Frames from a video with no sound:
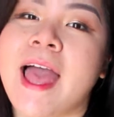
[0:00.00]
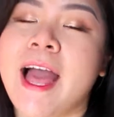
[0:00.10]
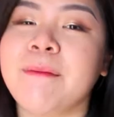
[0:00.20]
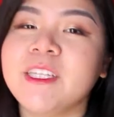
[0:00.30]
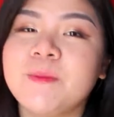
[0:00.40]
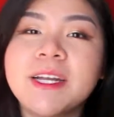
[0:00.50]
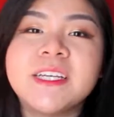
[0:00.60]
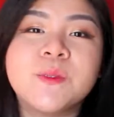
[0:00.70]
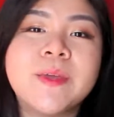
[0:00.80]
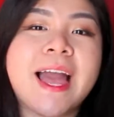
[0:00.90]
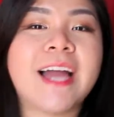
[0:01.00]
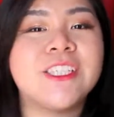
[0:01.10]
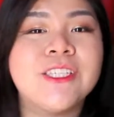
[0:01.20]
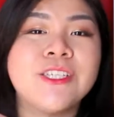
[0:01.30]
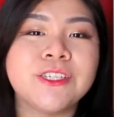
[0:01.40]
how much products we
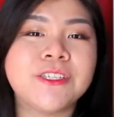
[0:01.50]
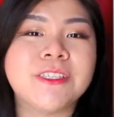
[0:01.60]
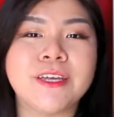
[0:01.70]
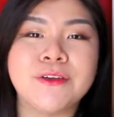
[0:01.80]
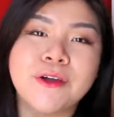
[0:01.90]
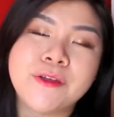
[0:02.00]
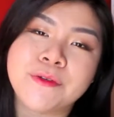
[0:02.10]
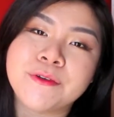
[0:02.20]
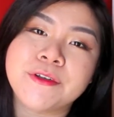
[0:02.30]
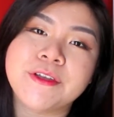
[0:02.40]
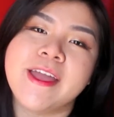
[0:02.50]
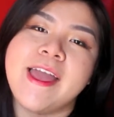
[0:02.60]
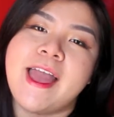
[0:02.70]
actually use and go through,